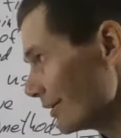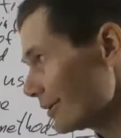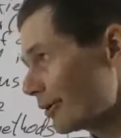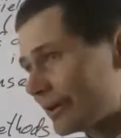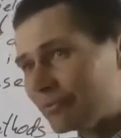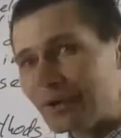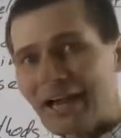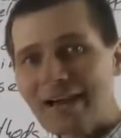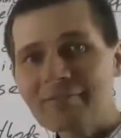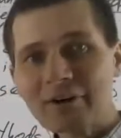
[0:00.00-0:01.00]
if we
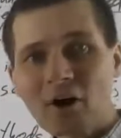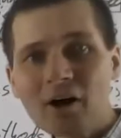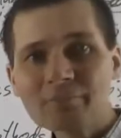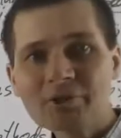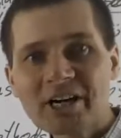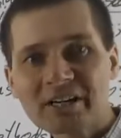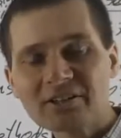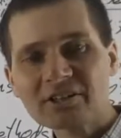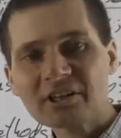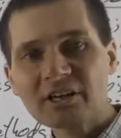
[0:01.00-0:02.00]
have an
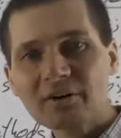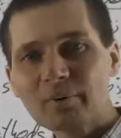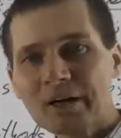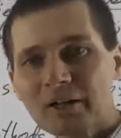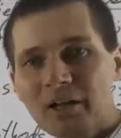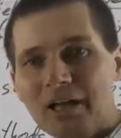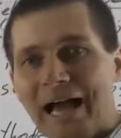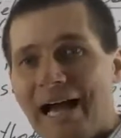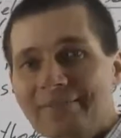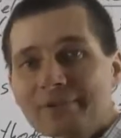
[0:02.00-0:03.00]
object, well,
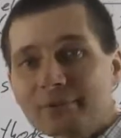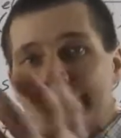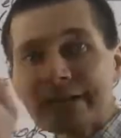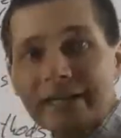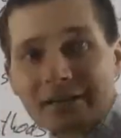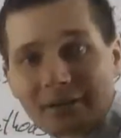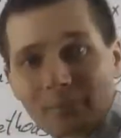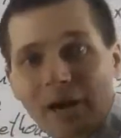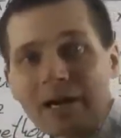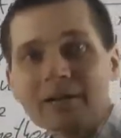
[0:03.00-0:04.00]
after we
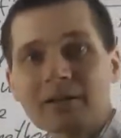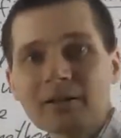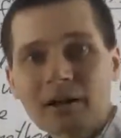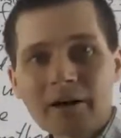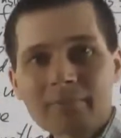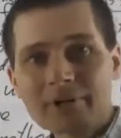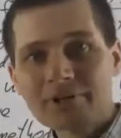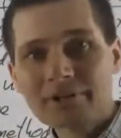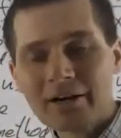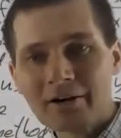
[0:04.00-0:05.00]
compile
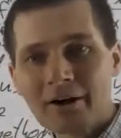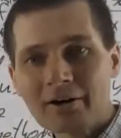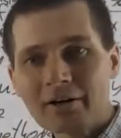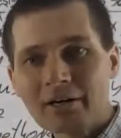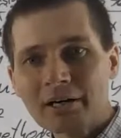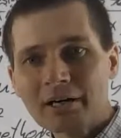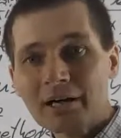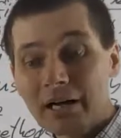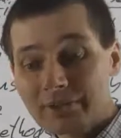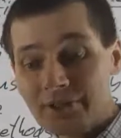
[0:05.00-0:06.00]
our
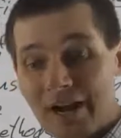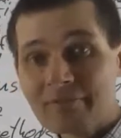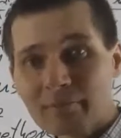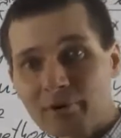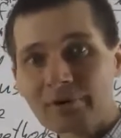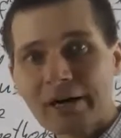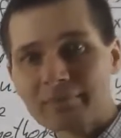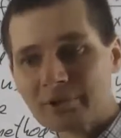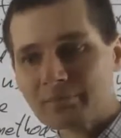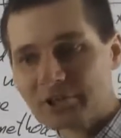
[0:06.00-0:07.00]
Java program
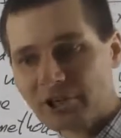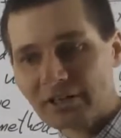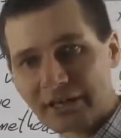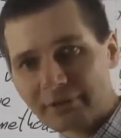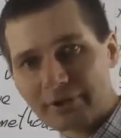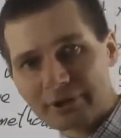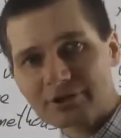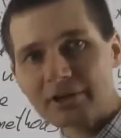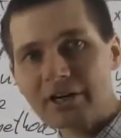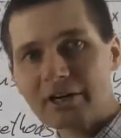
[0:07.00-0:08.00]
to machine
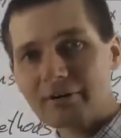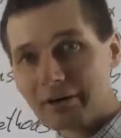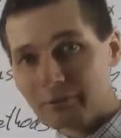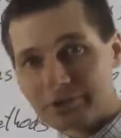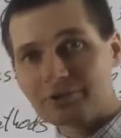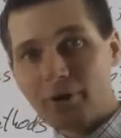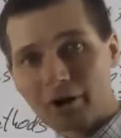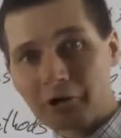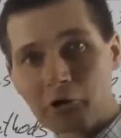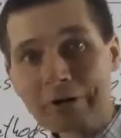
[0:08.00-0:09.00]
language, right, which you
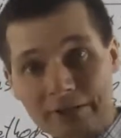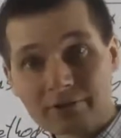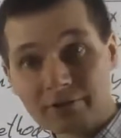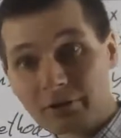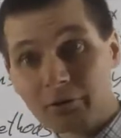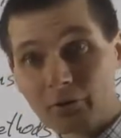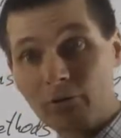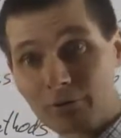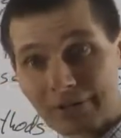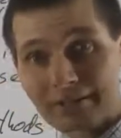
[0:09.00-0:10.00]
are going to
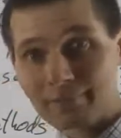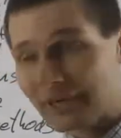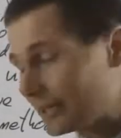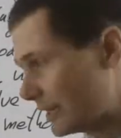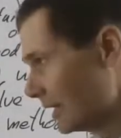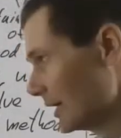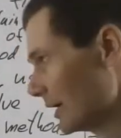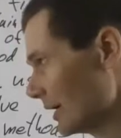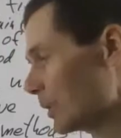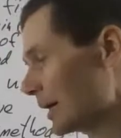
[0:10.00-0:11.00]
do, like by
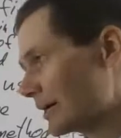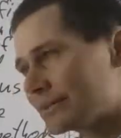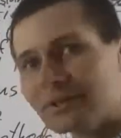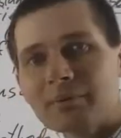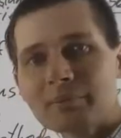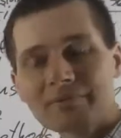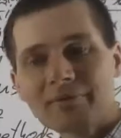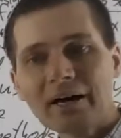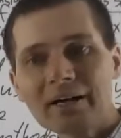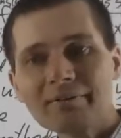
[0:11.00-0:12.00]
assignment
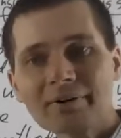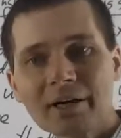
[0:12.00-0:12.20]
5,